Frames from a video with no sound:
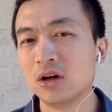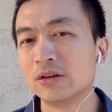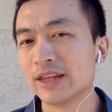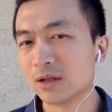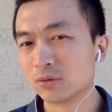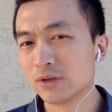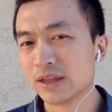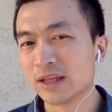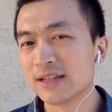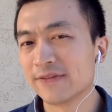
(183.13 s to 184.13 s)
Well, net worth
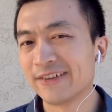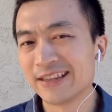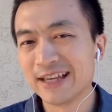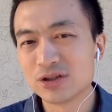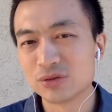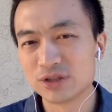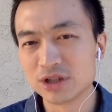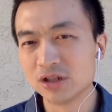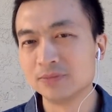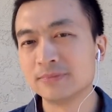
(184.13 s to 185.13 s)
is a financial
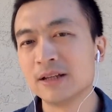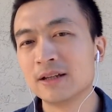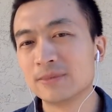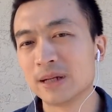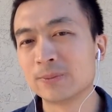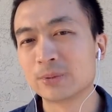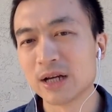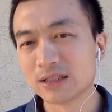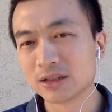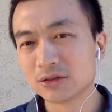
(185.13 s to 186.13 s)
term, but in
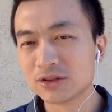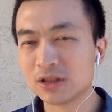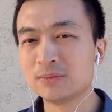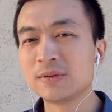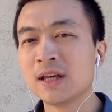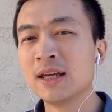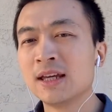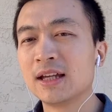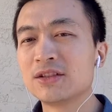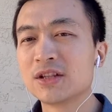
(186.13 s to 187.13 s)
practical terms,
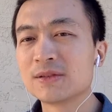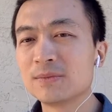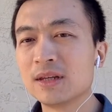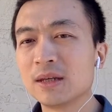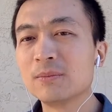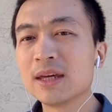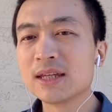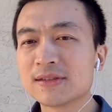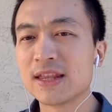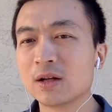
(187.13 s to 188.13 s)
it just
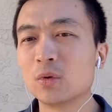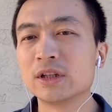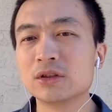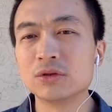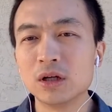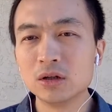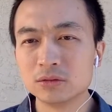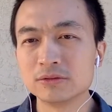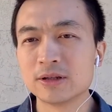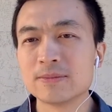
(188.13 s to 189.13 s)
means that what you
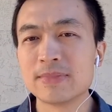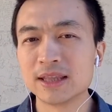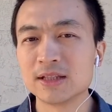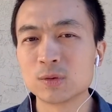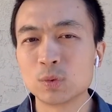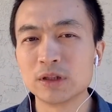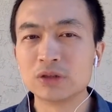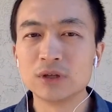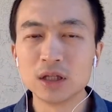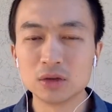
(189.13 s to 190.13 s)
own minus what
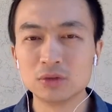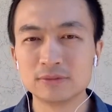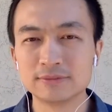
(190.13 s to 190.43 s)
you owe.